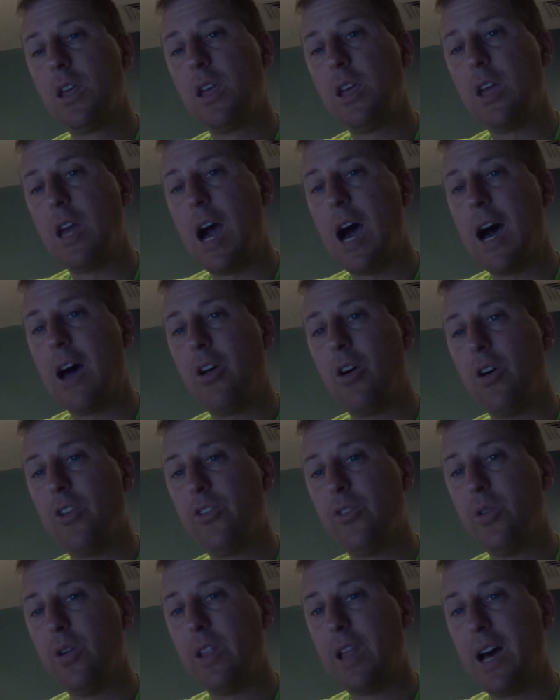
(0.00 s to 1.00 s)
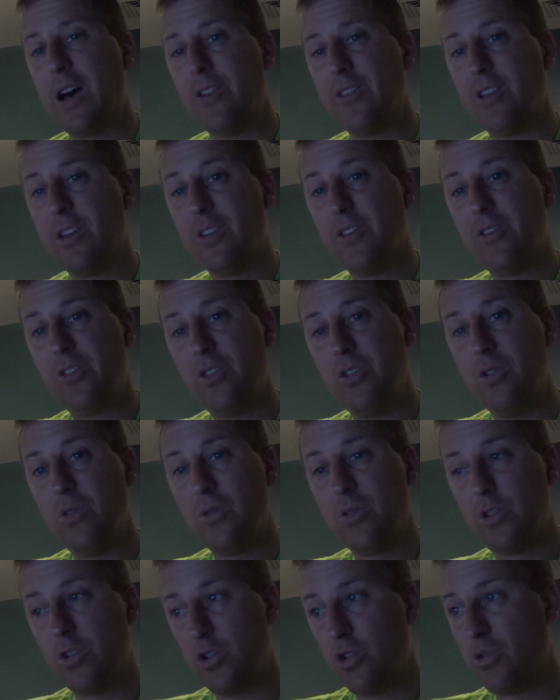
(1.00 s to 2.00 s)
God also allows us
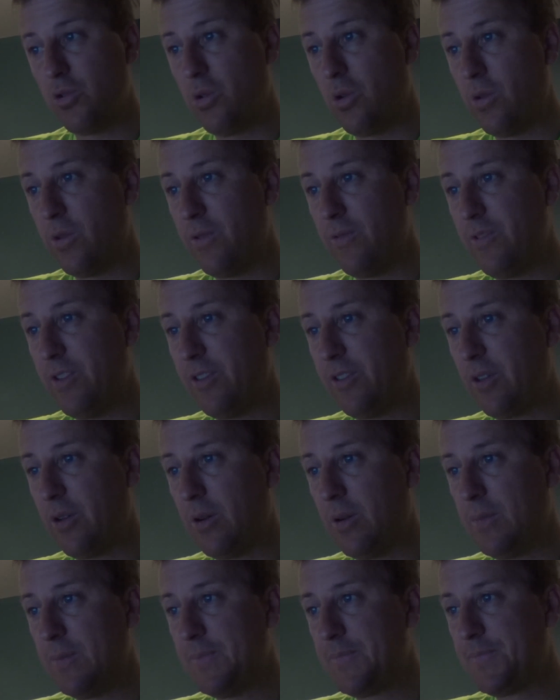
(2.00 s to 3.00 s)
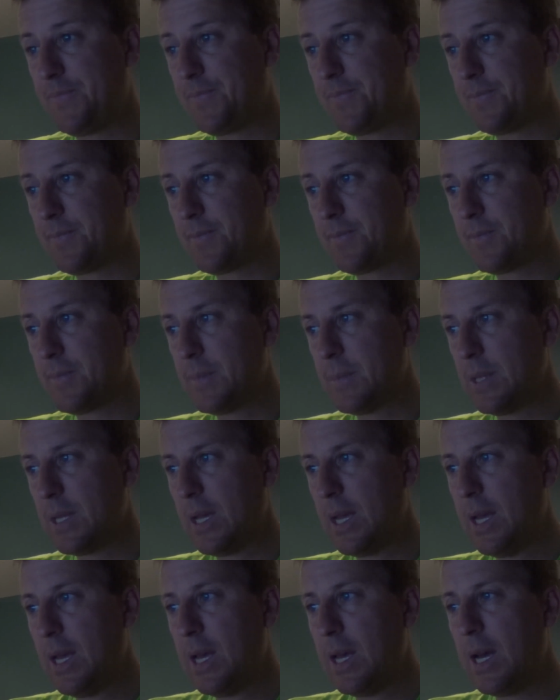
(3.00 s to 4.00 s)
to control the physical.
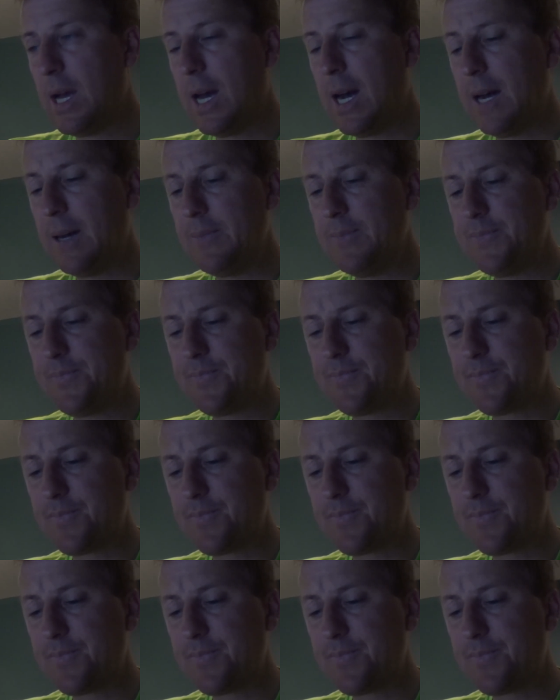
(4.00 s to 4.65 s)
Um,